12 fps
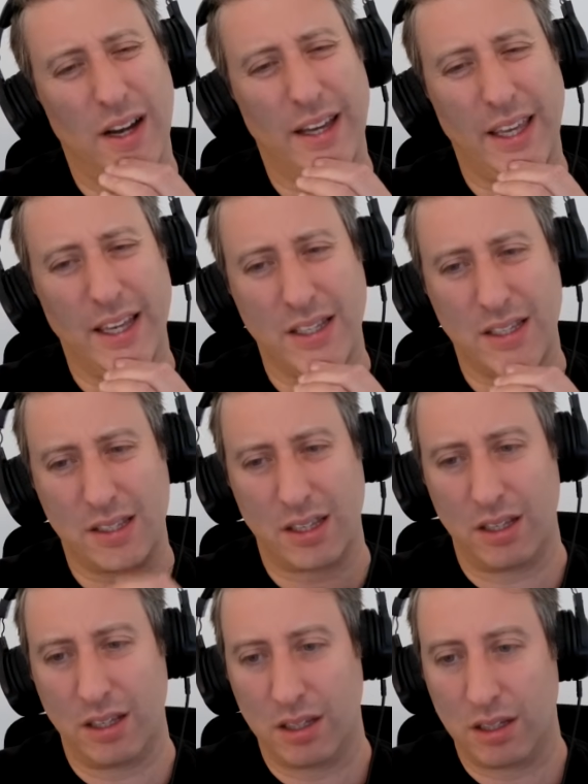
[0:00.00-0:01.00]

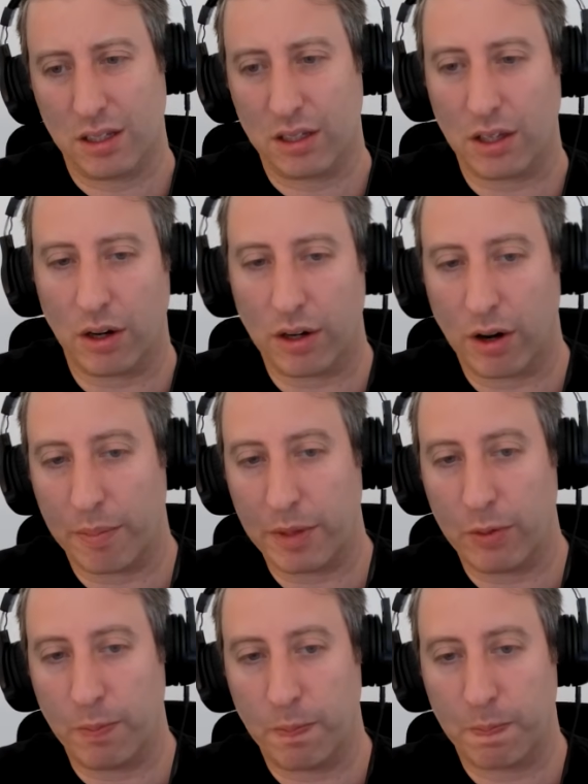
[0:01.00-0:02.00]
guess you're on mute.